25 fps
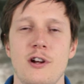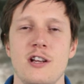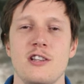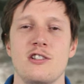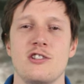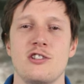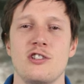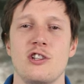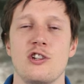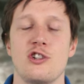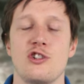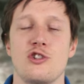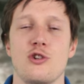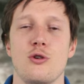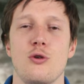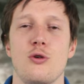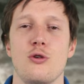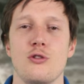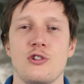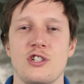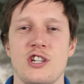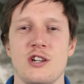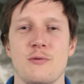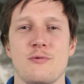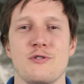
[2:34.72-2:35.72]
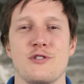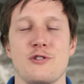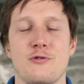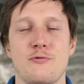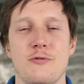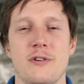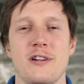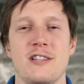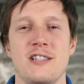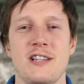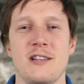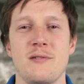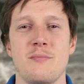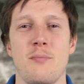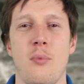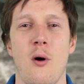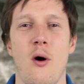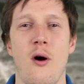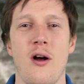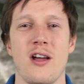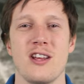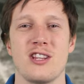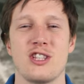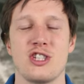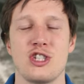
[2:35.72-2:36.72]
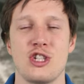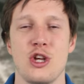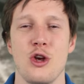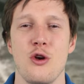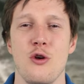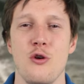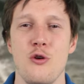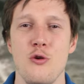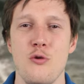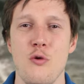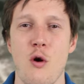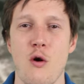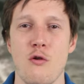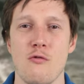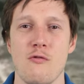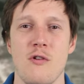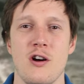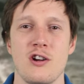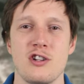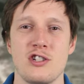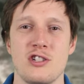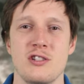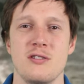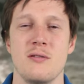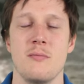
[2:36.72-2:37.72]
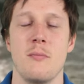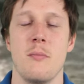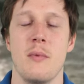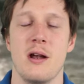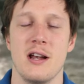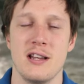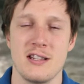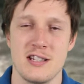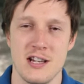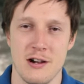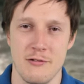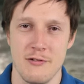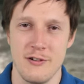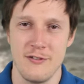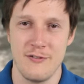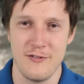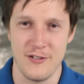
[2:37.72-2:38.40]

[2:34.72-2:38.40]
reached the shore, she was greeted by 2 Russian military